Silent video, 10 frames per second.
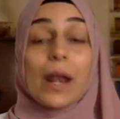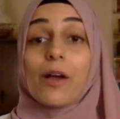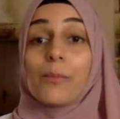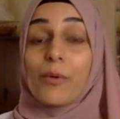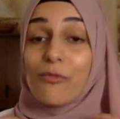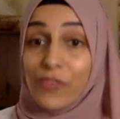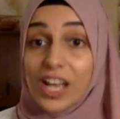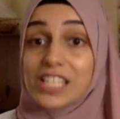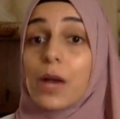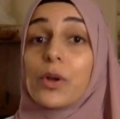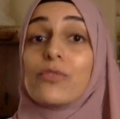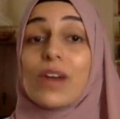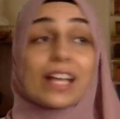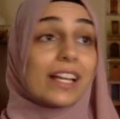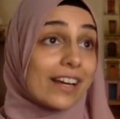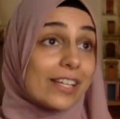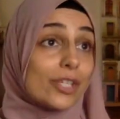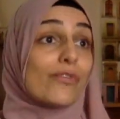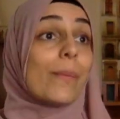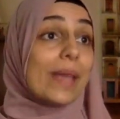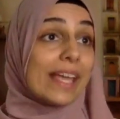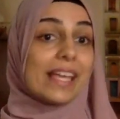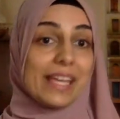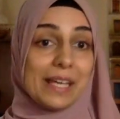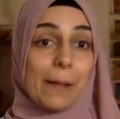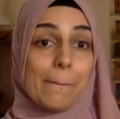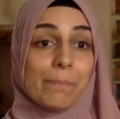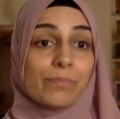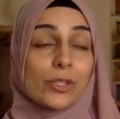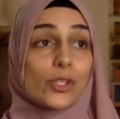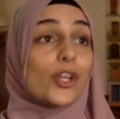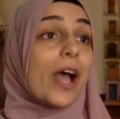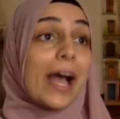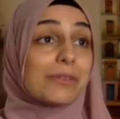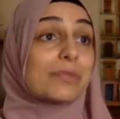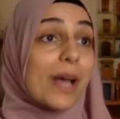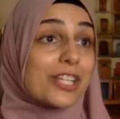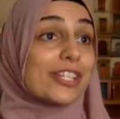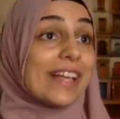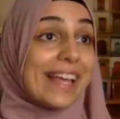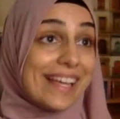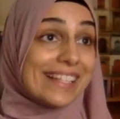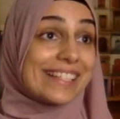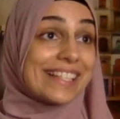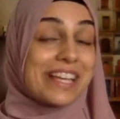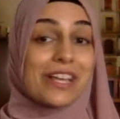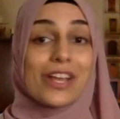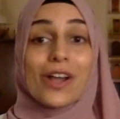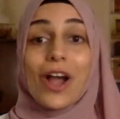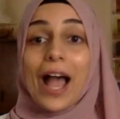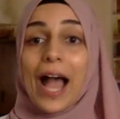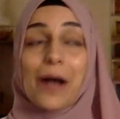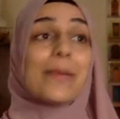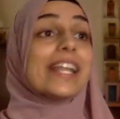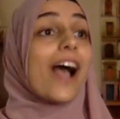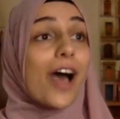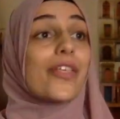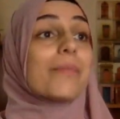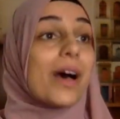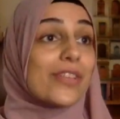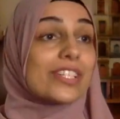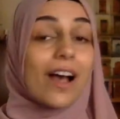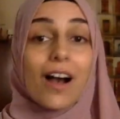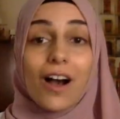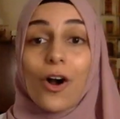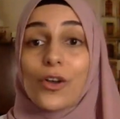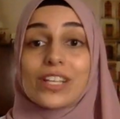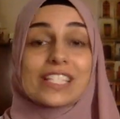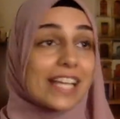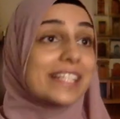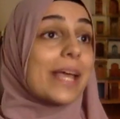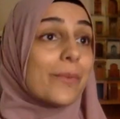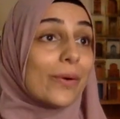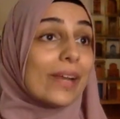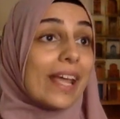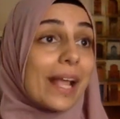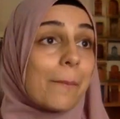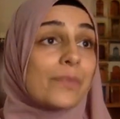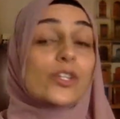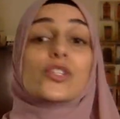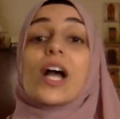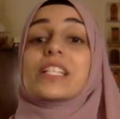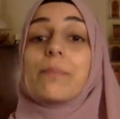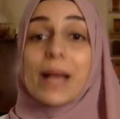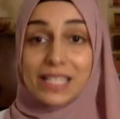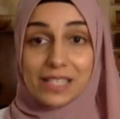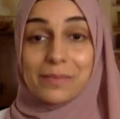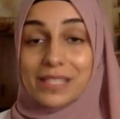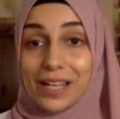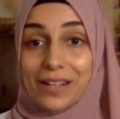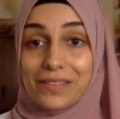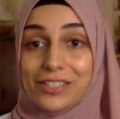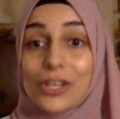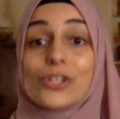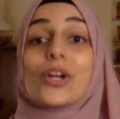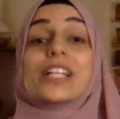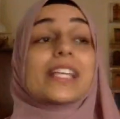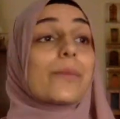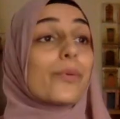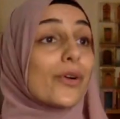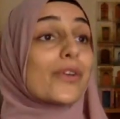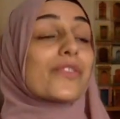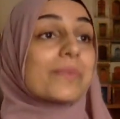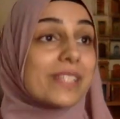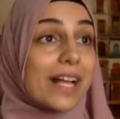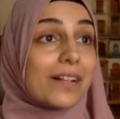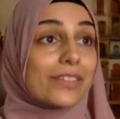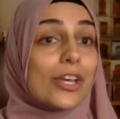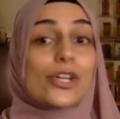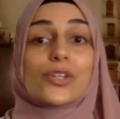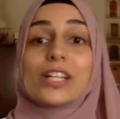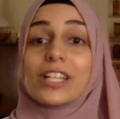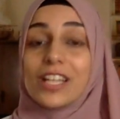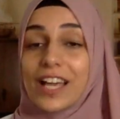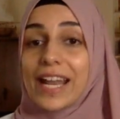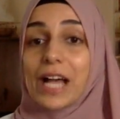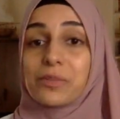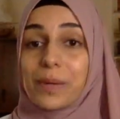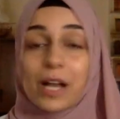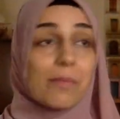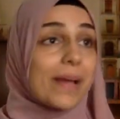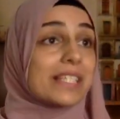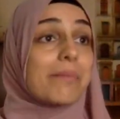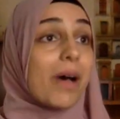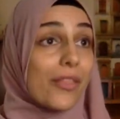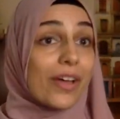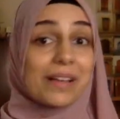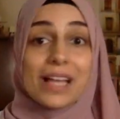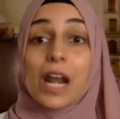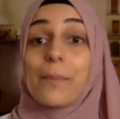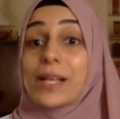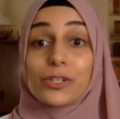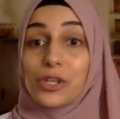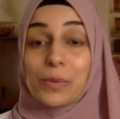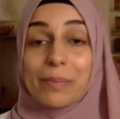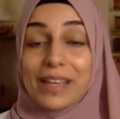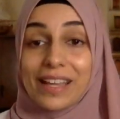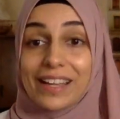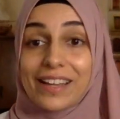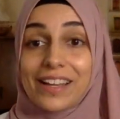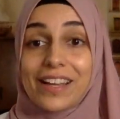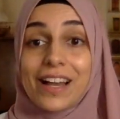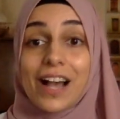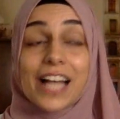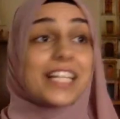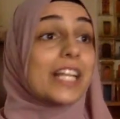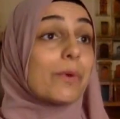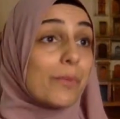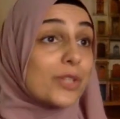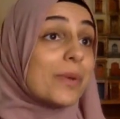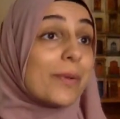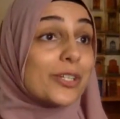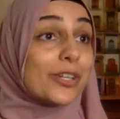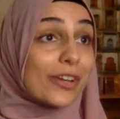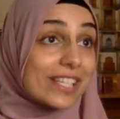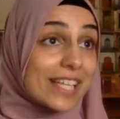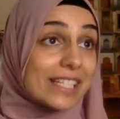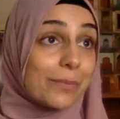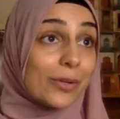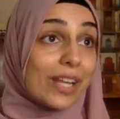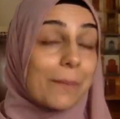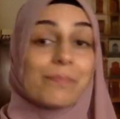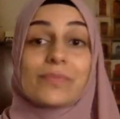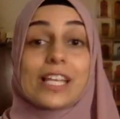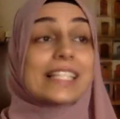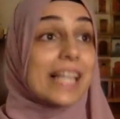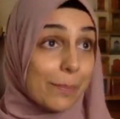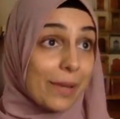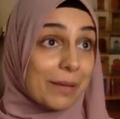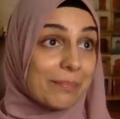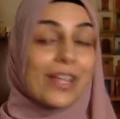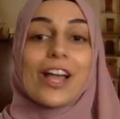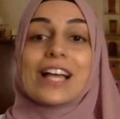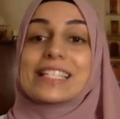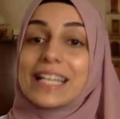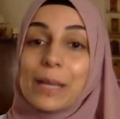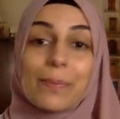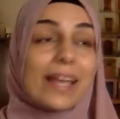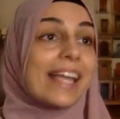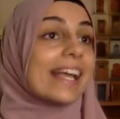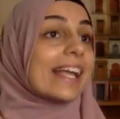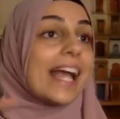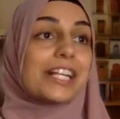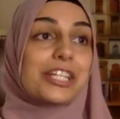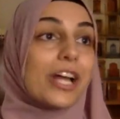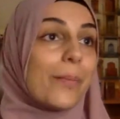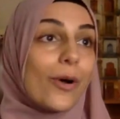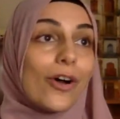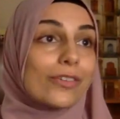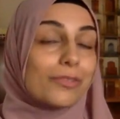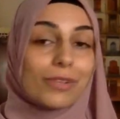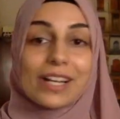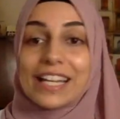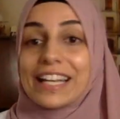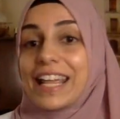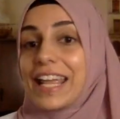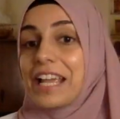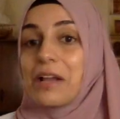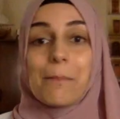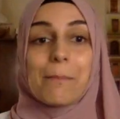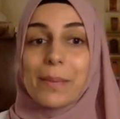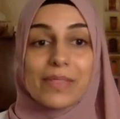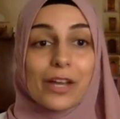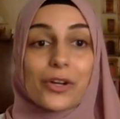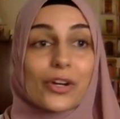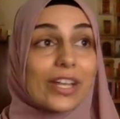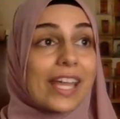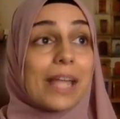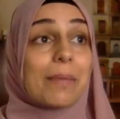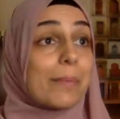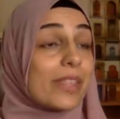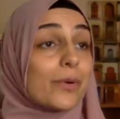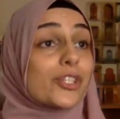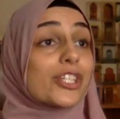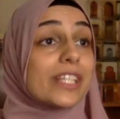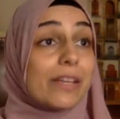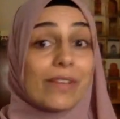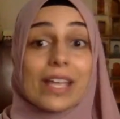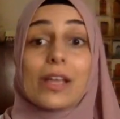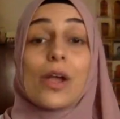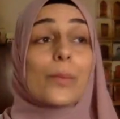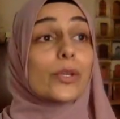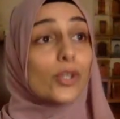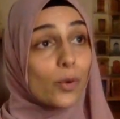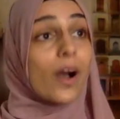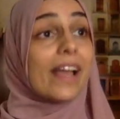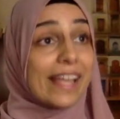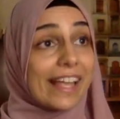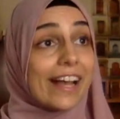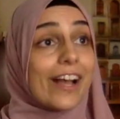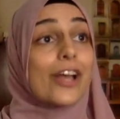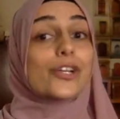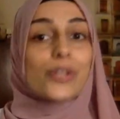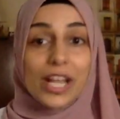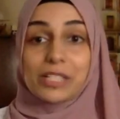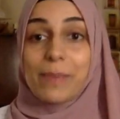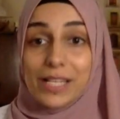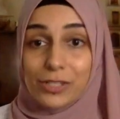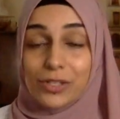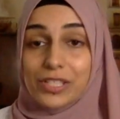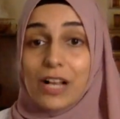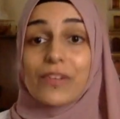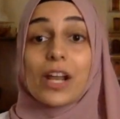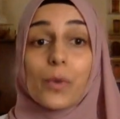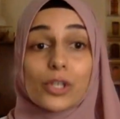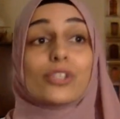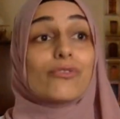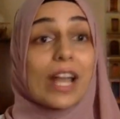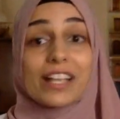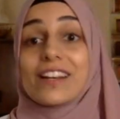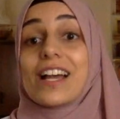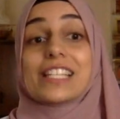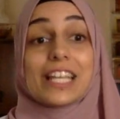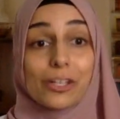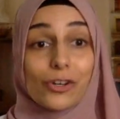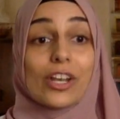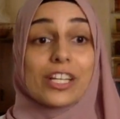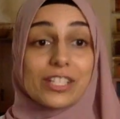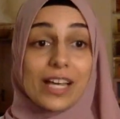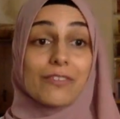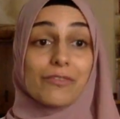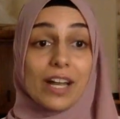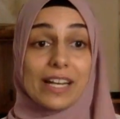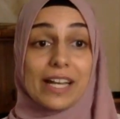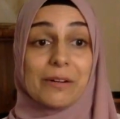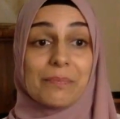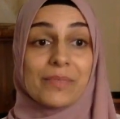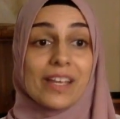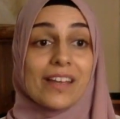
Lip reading: But first, I want to recognize you for being here. Do you know how special that is? How many other mothers are on a Sunday morning trying to better themselves, trying to improve themselves, trying to learn how to become a better mother and a better human being? I tell you what most people are doing on a Sunday morning: sleeping, catching up on cleaning, maybe they're cooking, maybe they're watching TV. But you are here trying to better yourself, and I want to recognize and acknowledge that right now.